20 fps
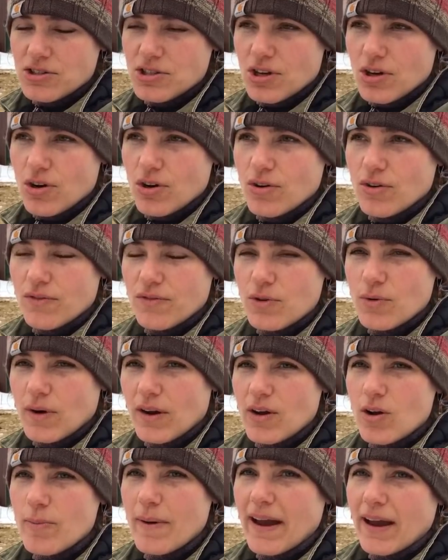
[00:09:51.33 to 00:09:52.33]
So if you
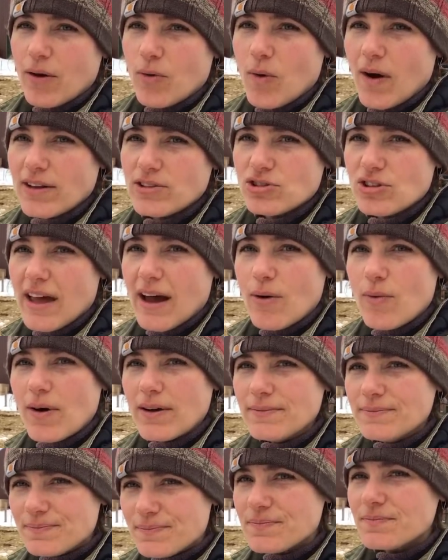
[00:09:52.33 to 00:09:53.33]
want to go back and watch that one,